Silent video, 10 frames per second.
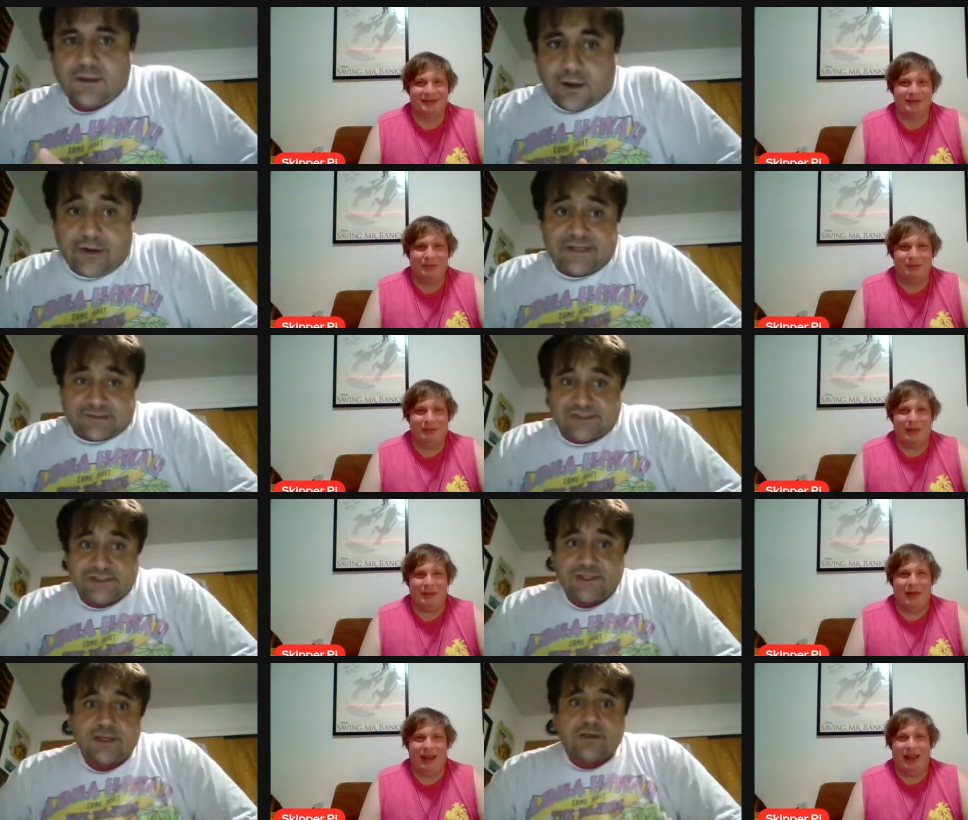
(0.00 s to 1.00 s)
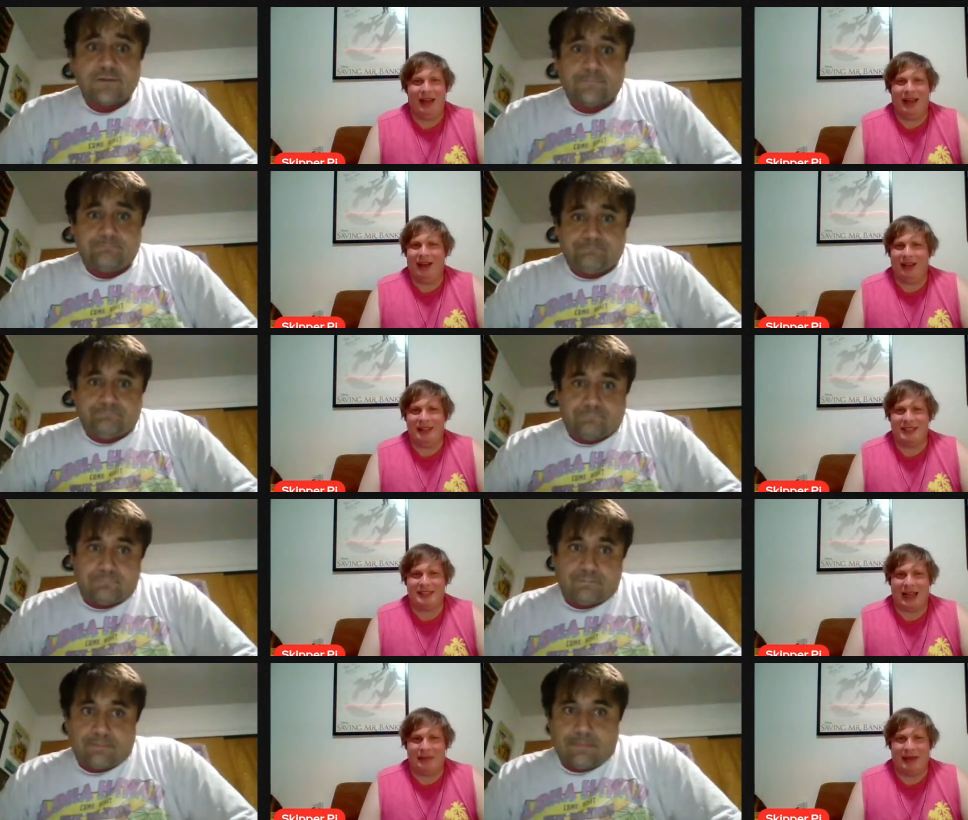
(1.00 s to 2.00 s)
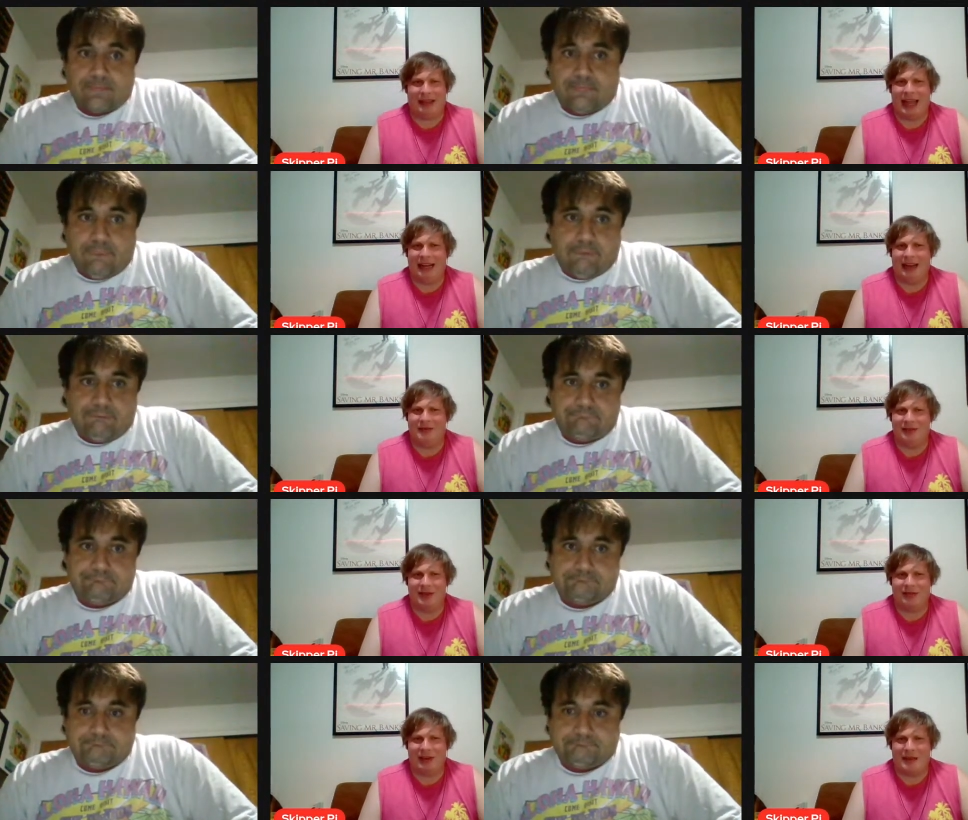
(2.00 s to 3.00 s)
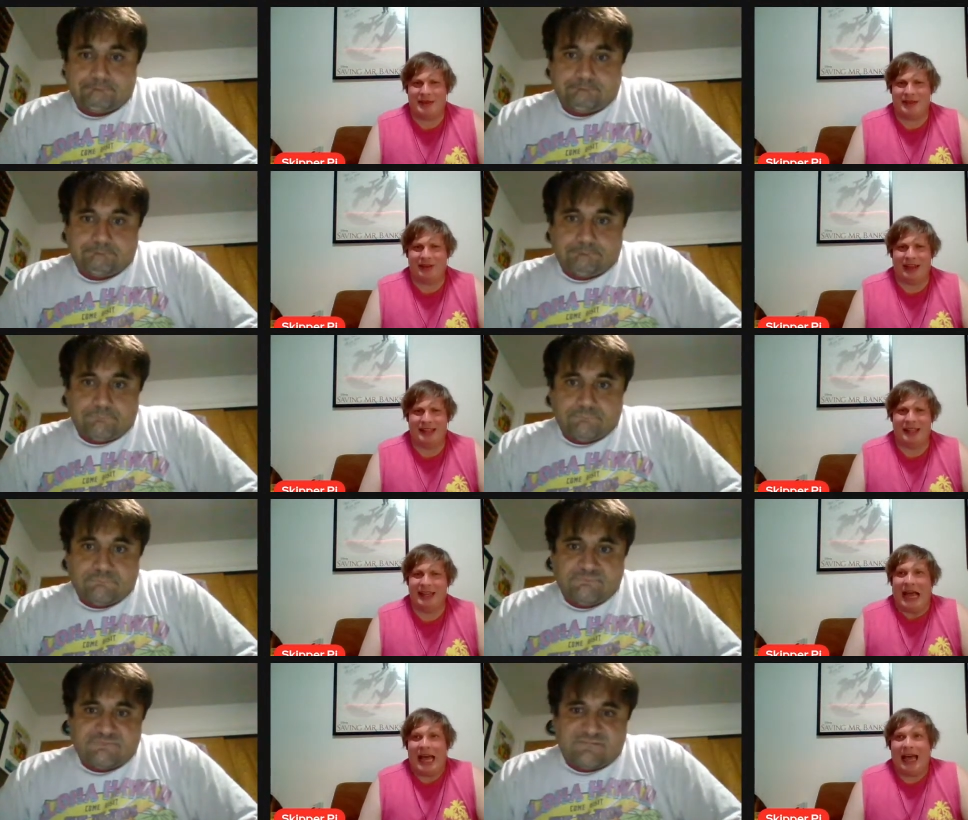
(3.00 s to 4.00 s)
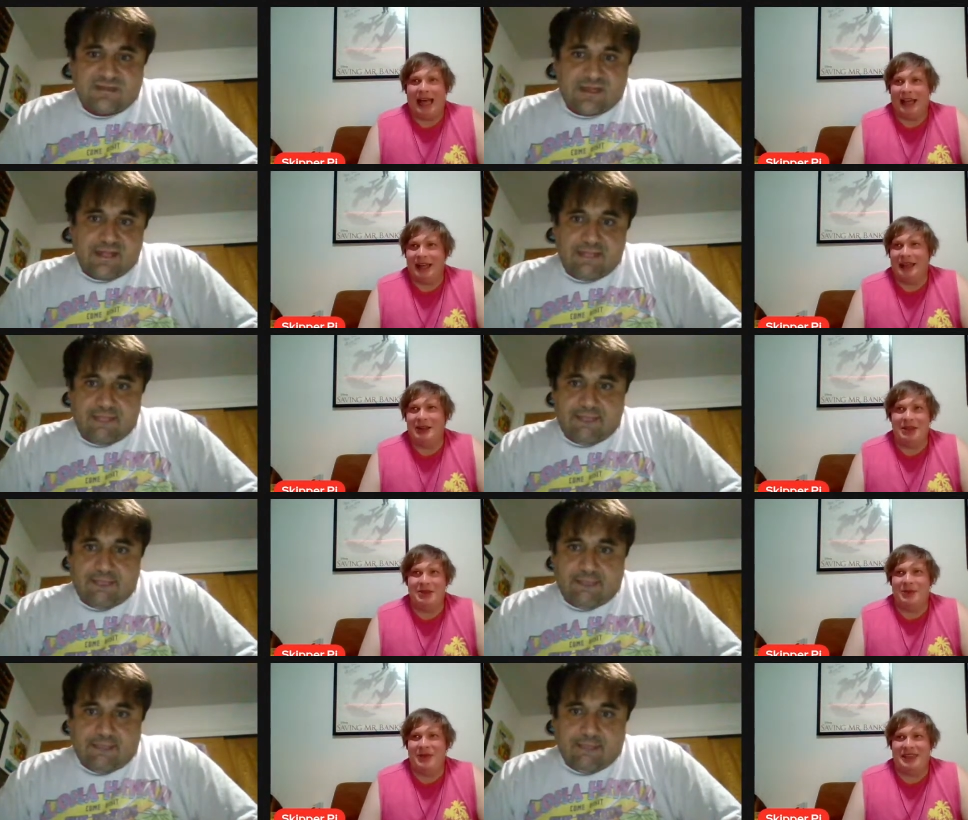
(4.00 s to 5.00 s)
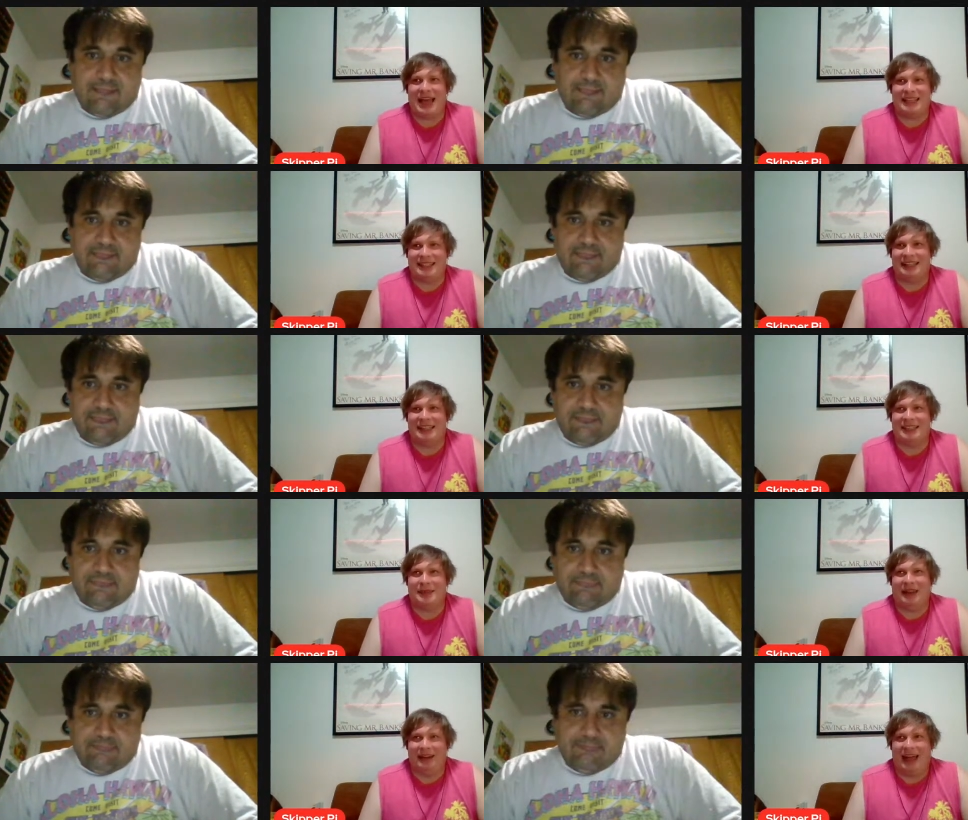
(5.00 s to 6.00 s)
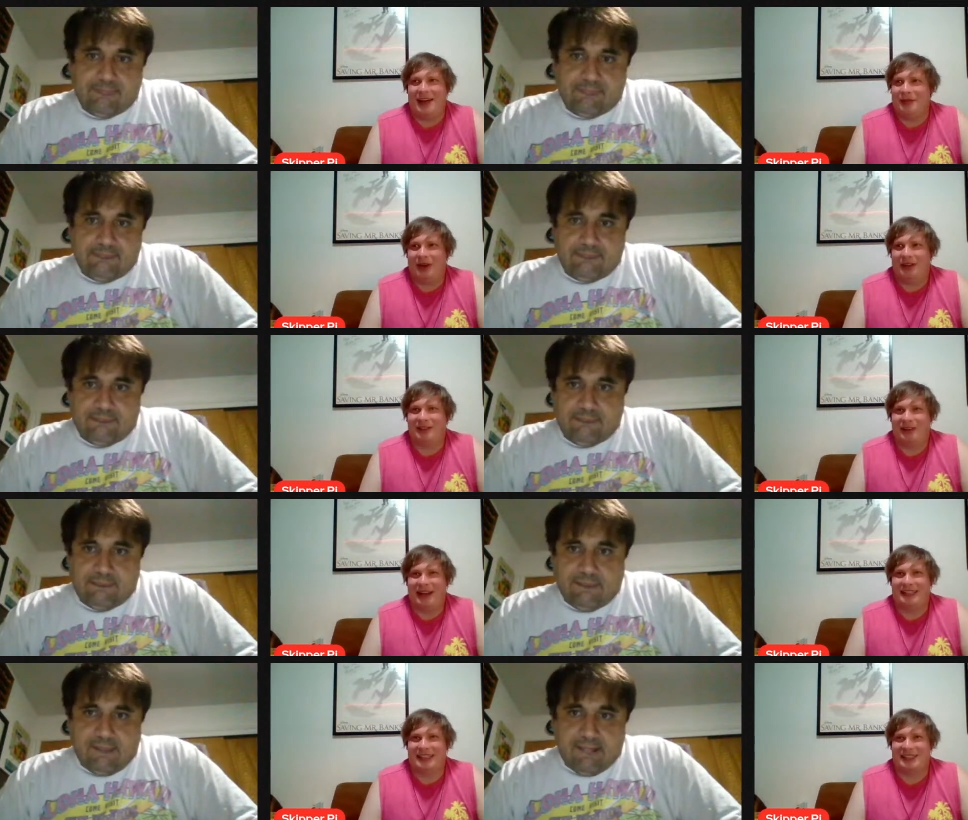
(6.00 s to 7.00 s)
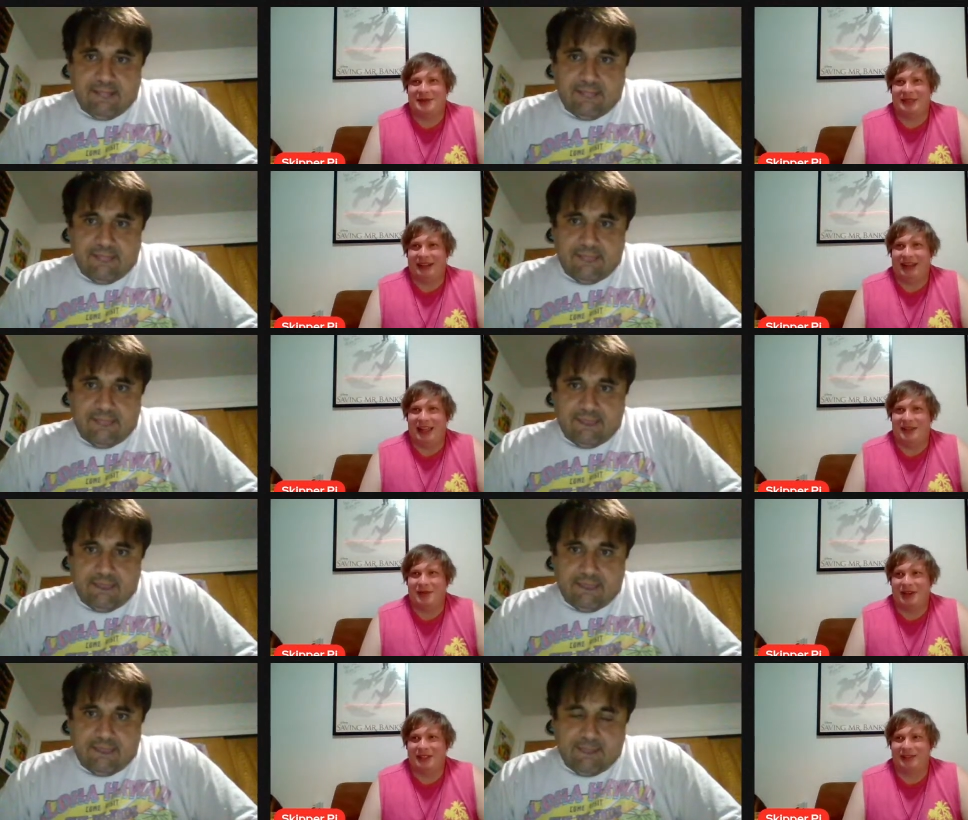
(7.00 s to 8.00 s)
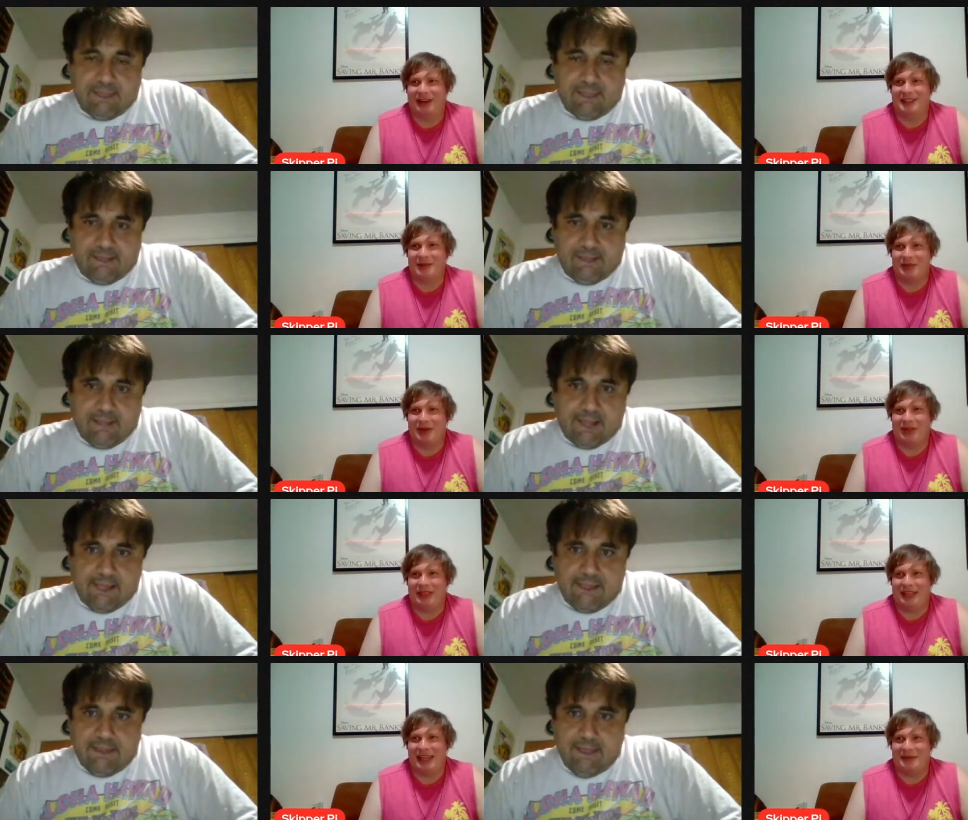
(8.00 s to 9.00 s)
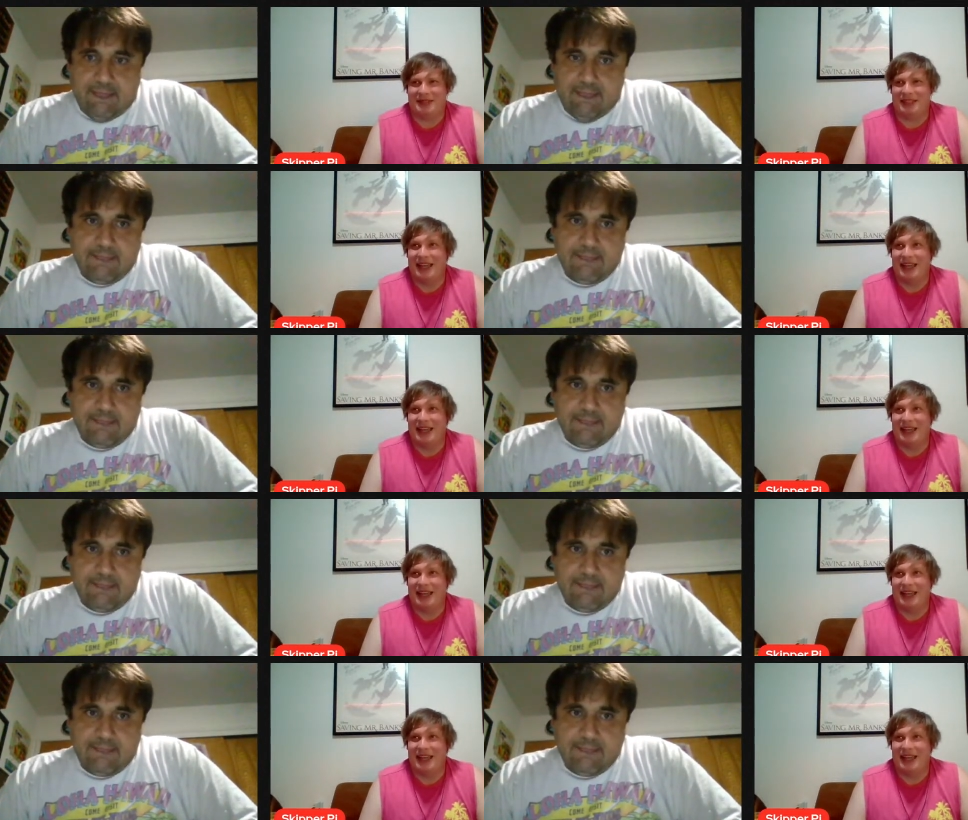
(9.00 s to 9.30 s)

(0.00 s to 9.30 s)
Speaker 1: All right. But, uh, on this topic, I love the River Rapids ride we I said this about a lot of water rides because there was a lot of water rides on both teams.